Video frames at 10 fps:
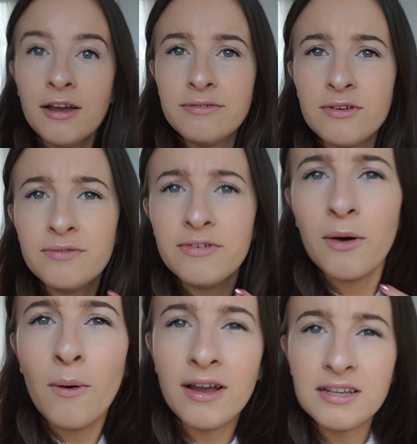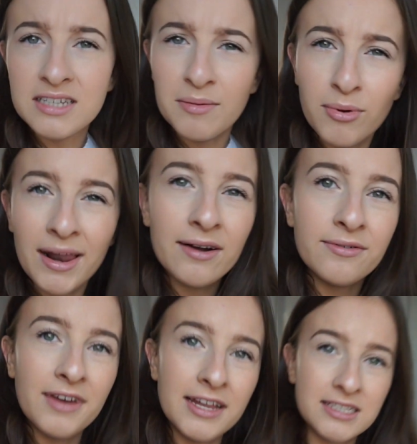I've gone for quite a simple
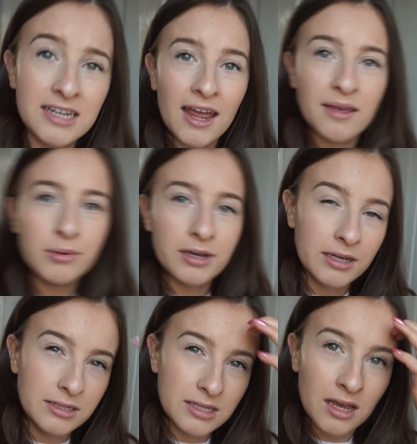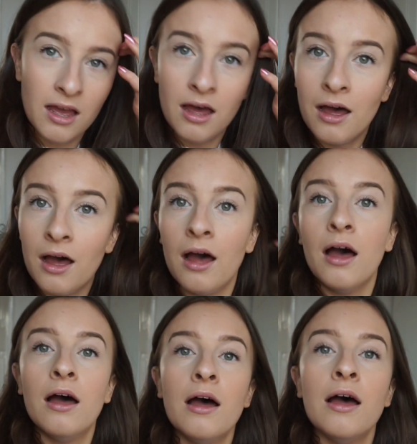outfit today because
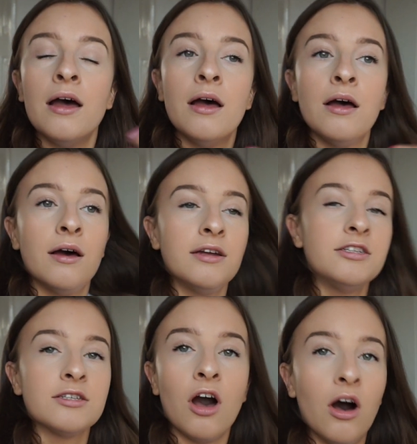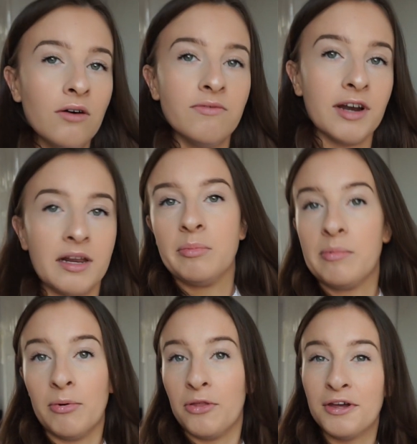I just can't really be
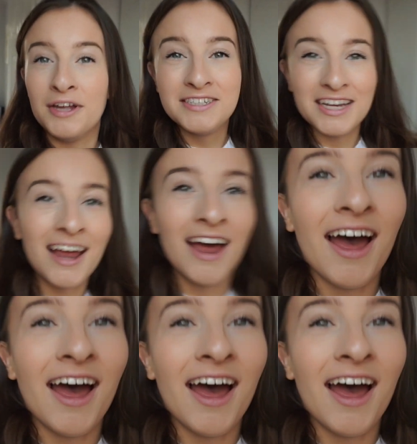bothered.